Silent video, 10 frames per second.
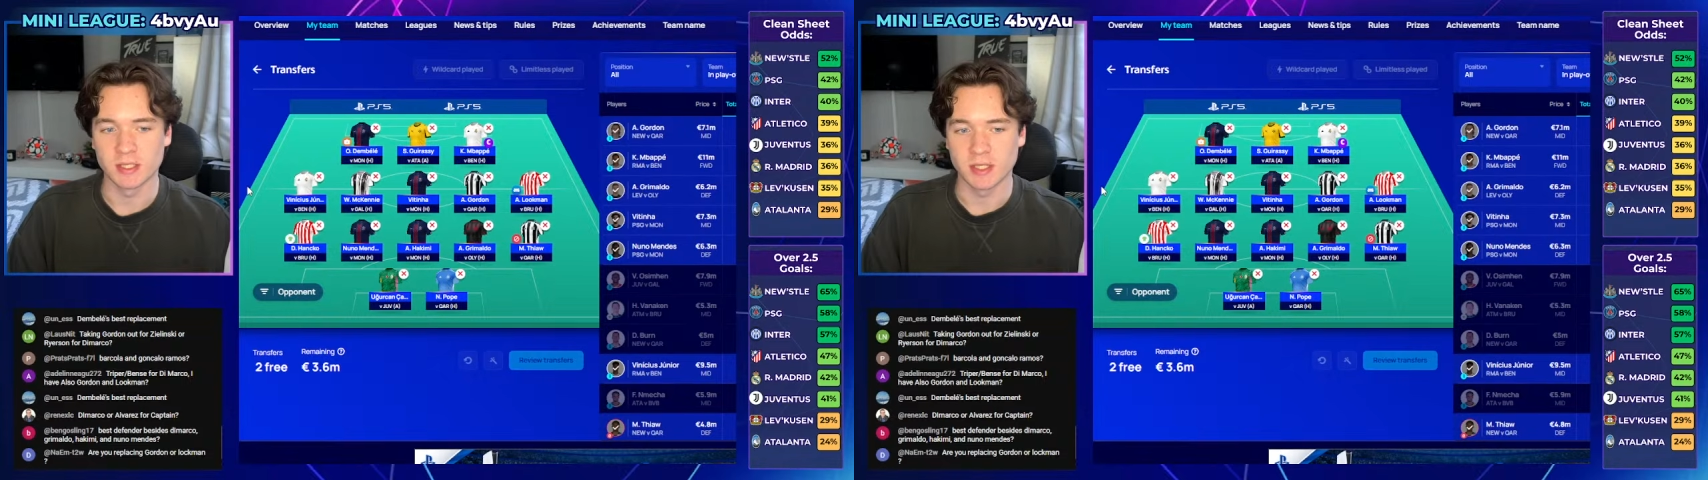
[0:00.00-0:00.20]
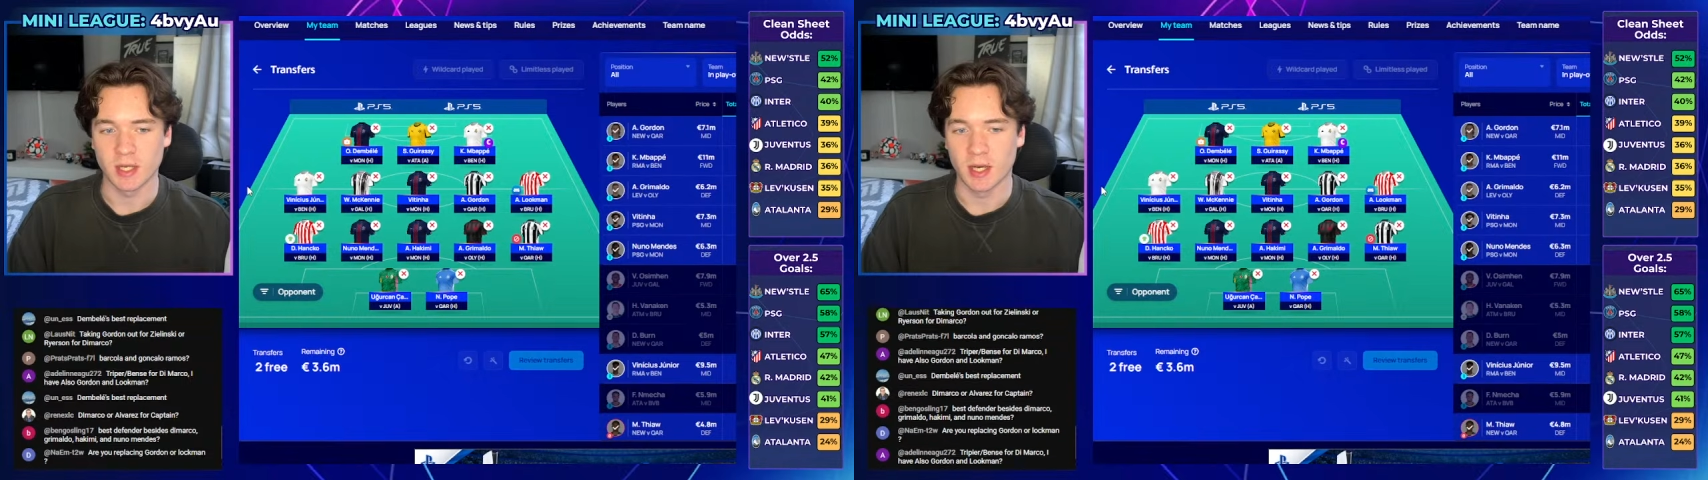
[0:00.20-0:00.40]

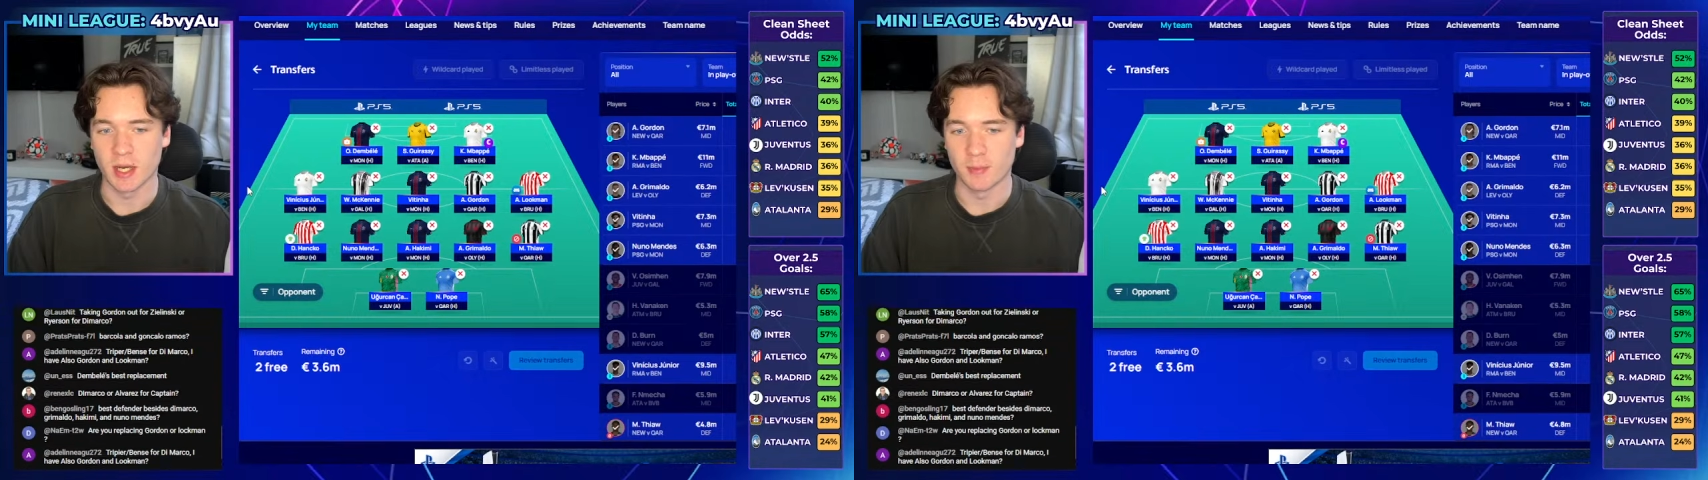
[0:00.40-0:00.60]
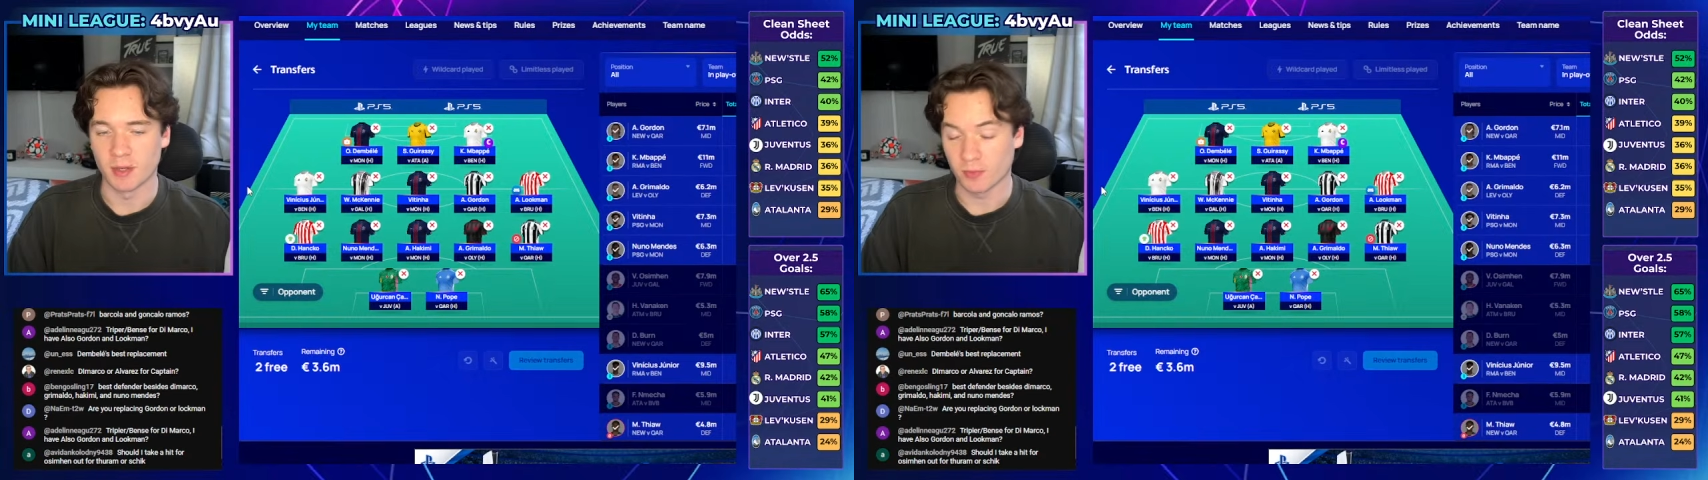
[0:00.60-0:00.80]

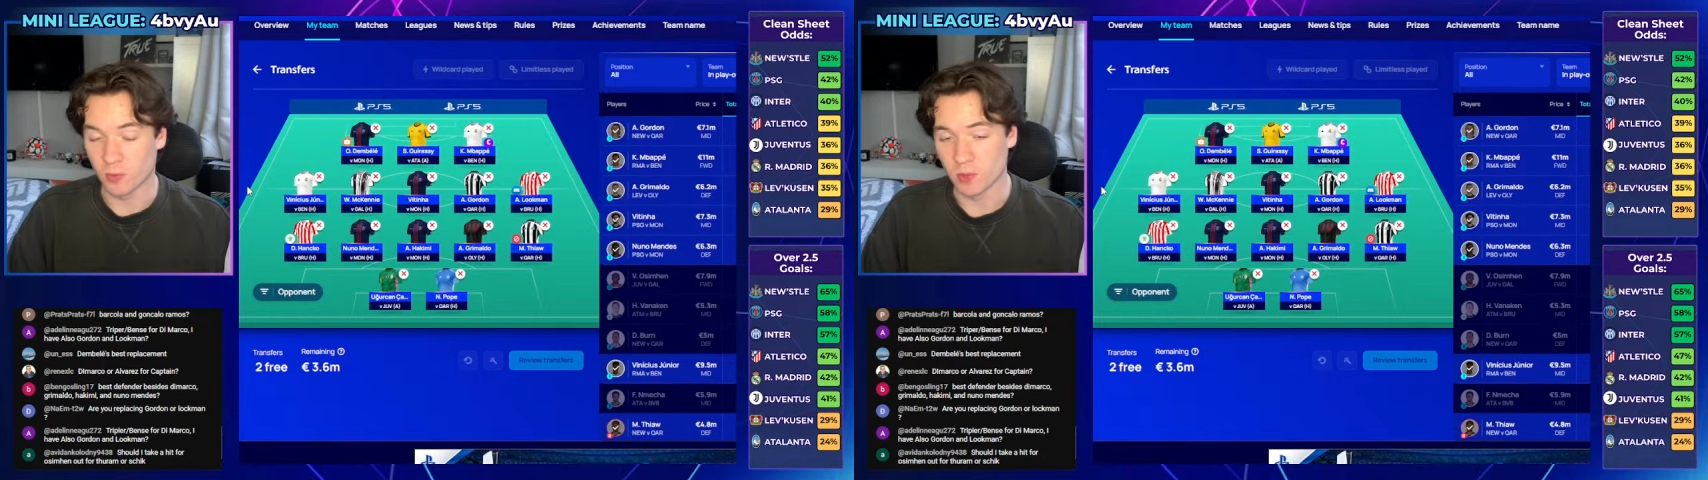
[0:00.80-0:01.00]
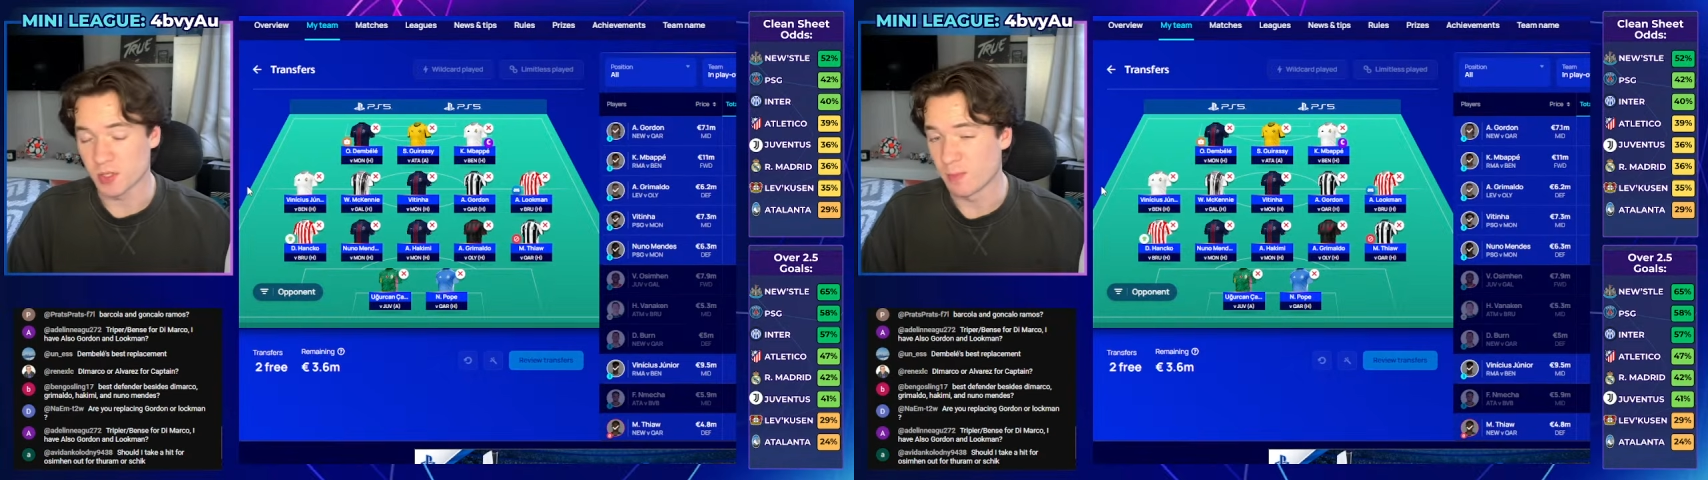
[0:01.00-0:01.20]
And of
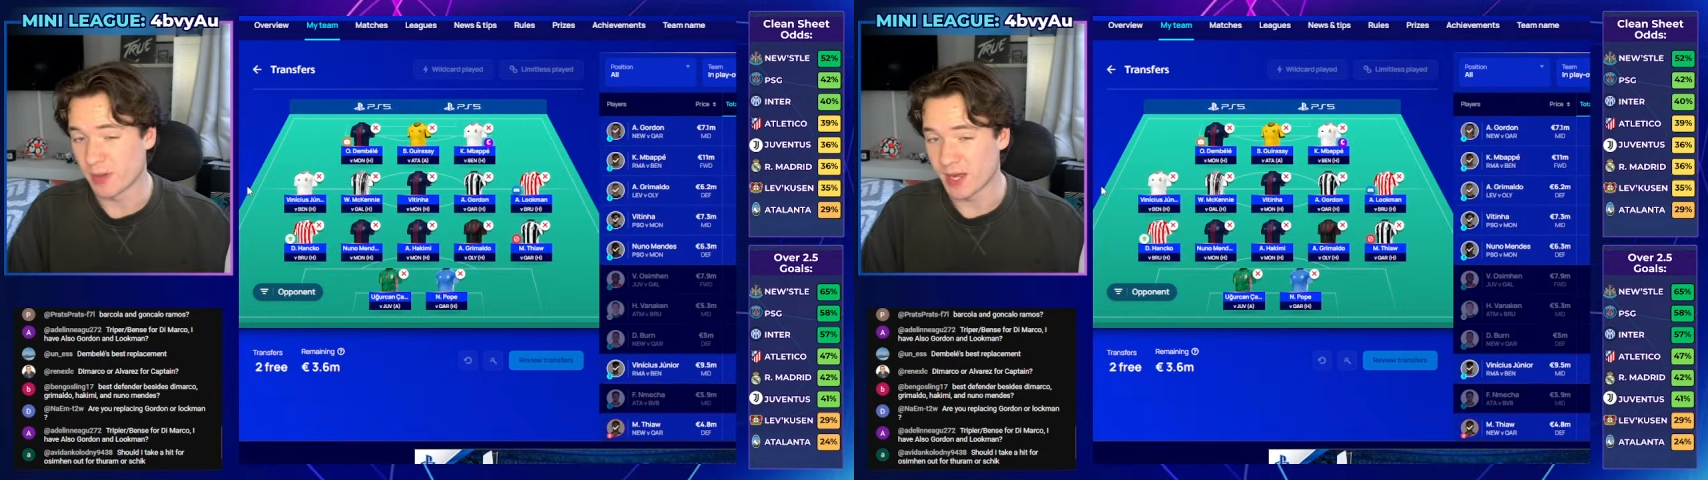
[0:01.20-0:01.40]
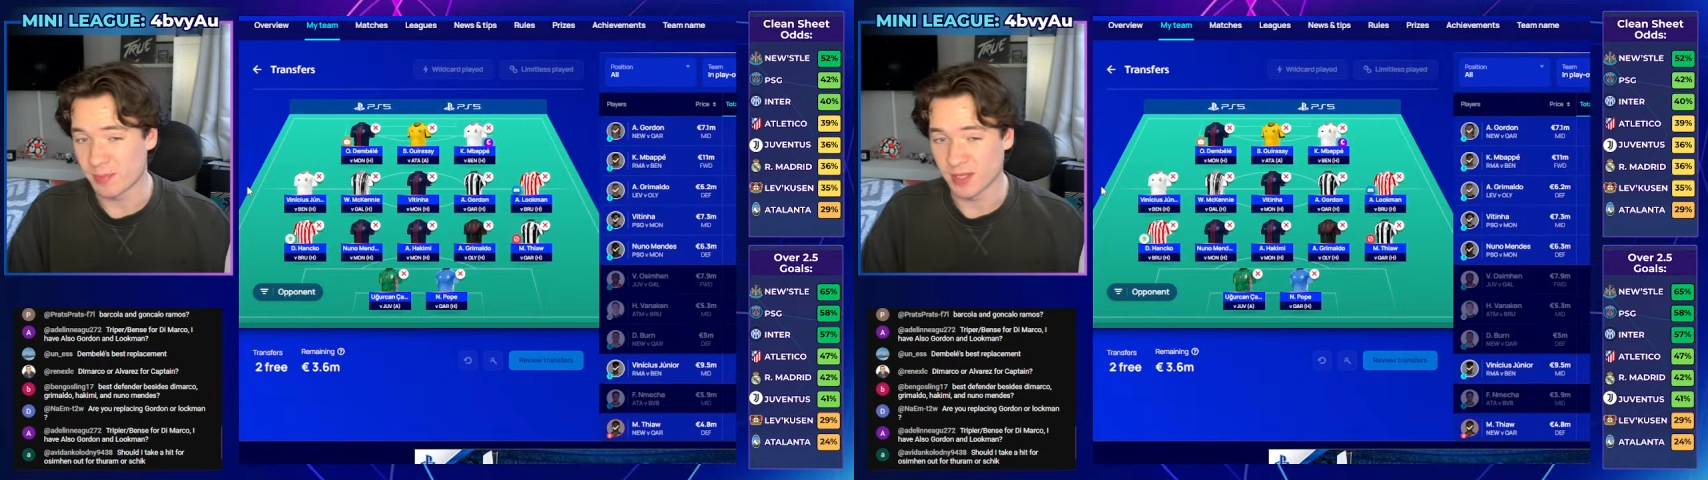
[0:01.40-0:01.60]
course
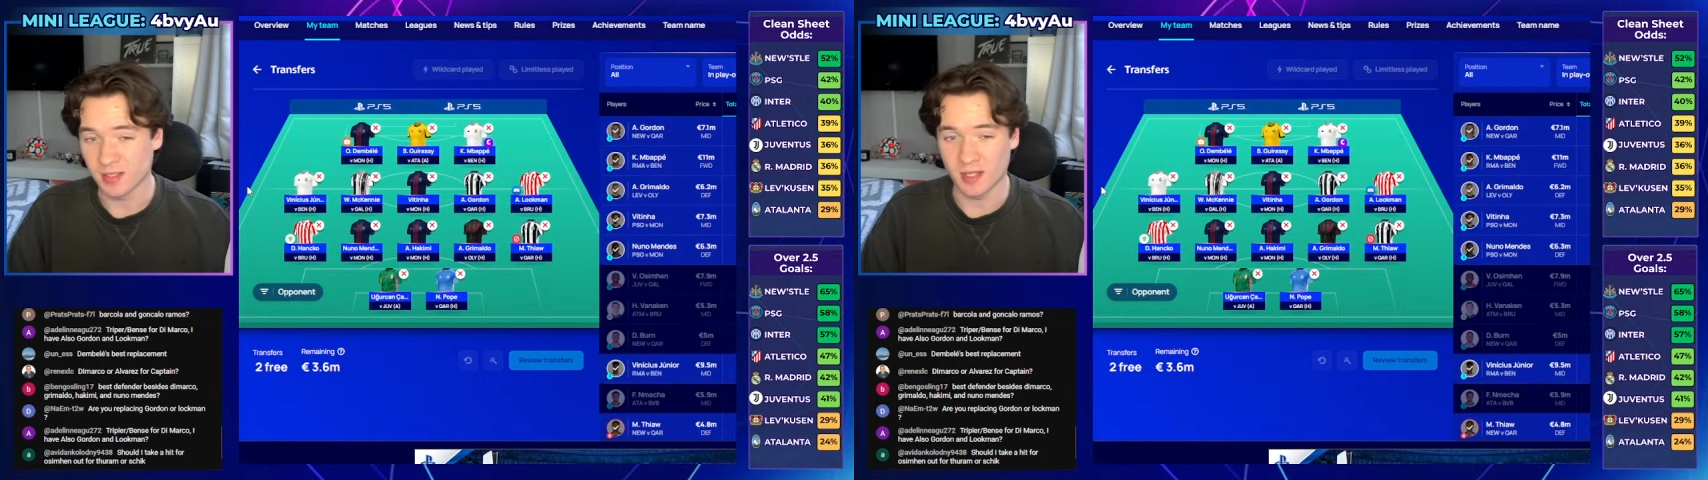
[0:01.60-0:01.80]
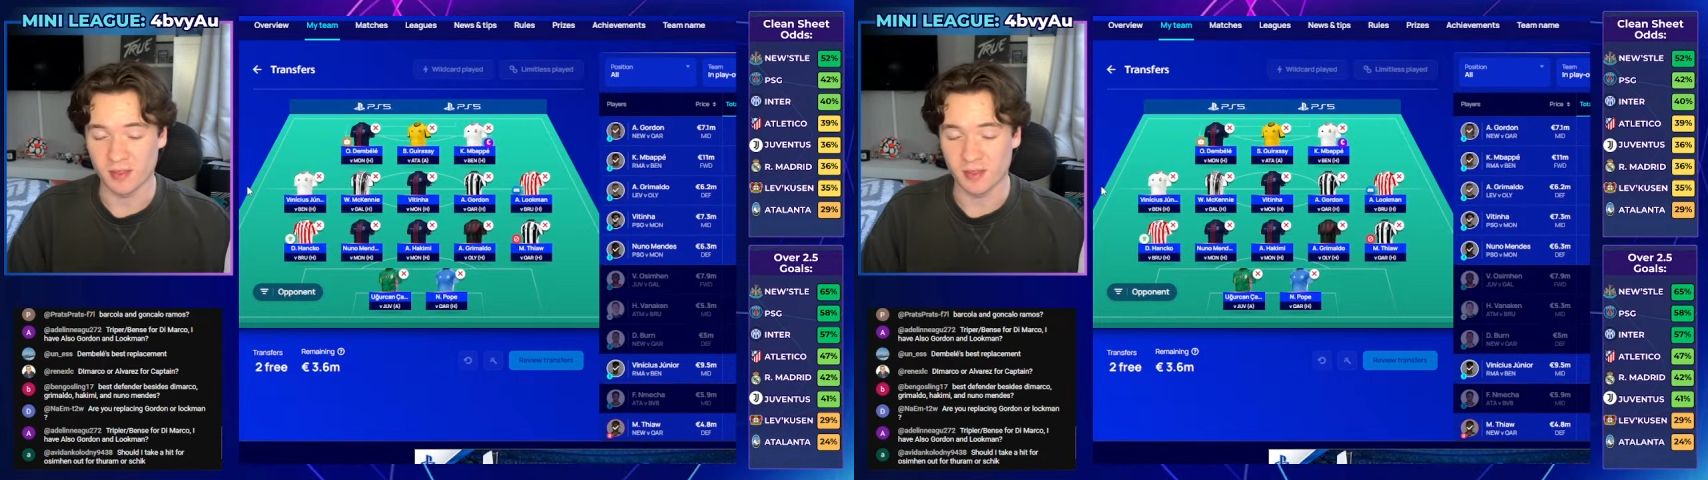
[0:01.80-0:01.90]
Mbappe.